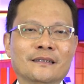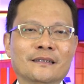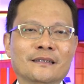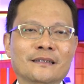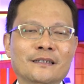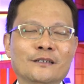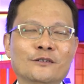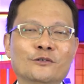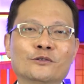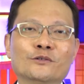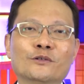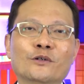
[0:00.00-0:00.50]

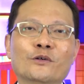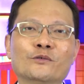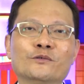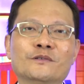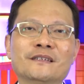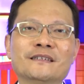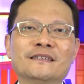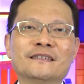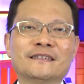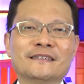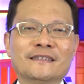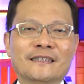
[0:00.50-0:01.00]
he could
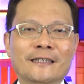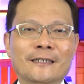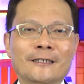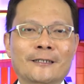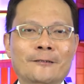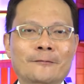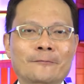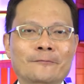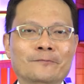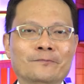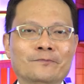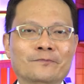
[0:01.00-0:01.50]
only
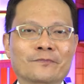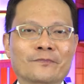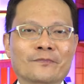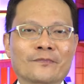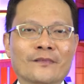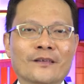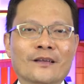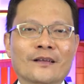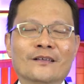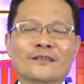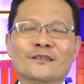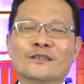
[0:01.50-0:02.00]
say,
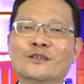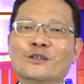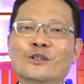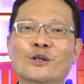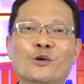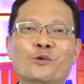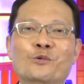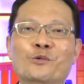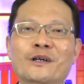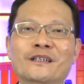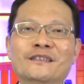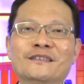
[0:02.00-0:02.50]

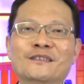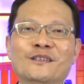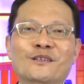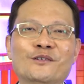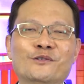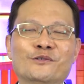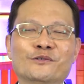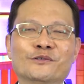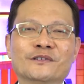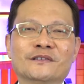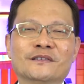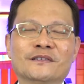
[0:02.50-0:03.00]
"No one
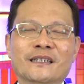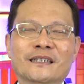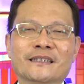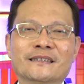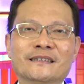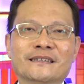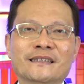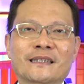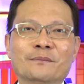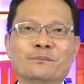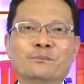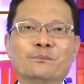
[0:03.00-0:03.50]
knows
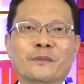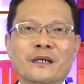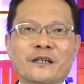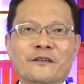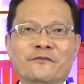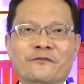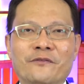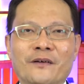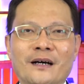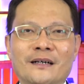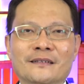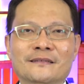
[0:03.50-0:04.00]
except my
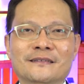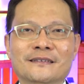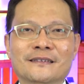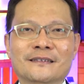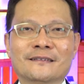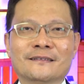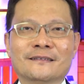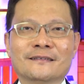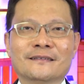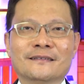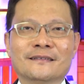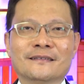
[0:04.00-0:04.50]

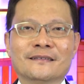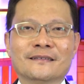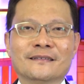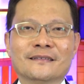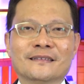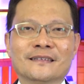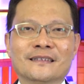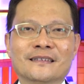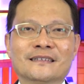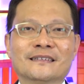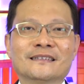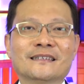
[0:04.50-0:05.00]
father."
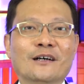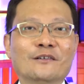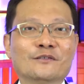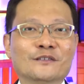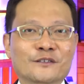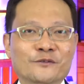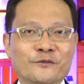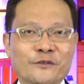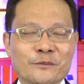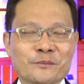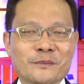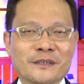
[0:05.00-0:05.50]

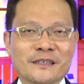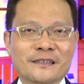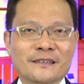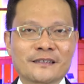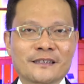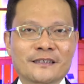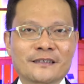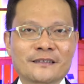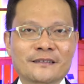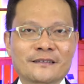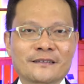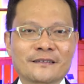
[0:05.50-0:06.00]
Sounds
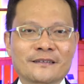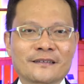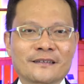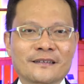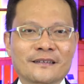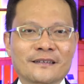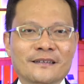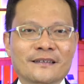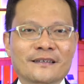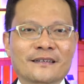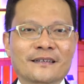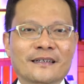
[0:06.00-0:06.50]
familiar?
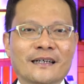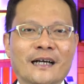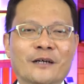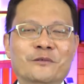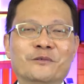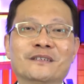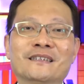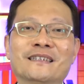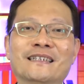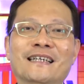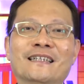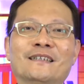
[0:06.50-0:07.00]
I
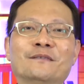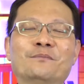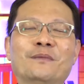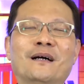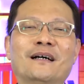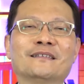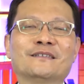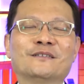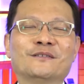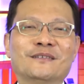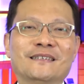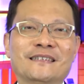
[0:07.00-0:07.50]
will get
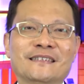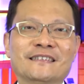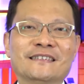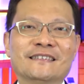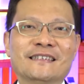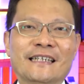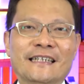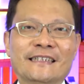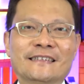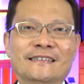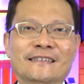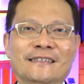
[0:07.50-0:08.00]
back to this
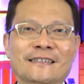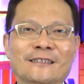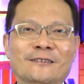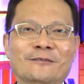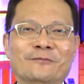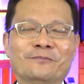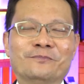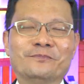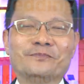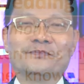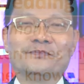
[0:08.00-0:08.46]
later.